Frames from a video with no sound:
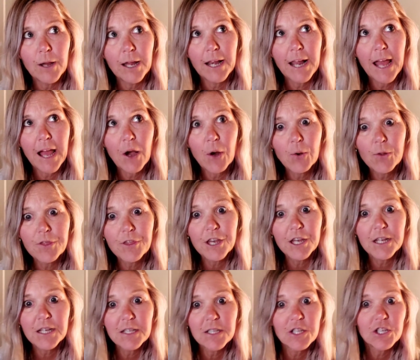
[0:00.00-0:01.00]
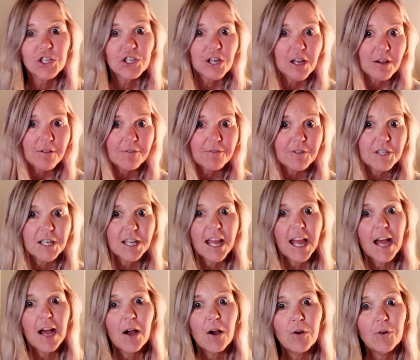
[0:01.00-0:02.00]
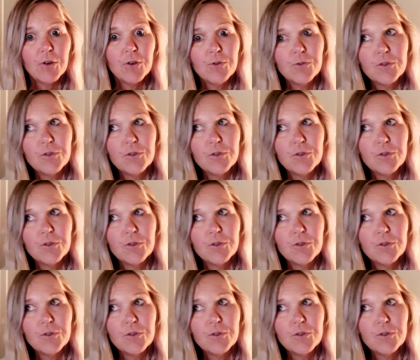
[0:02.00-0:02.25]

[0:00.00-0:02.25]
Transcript: and how things shift, and how you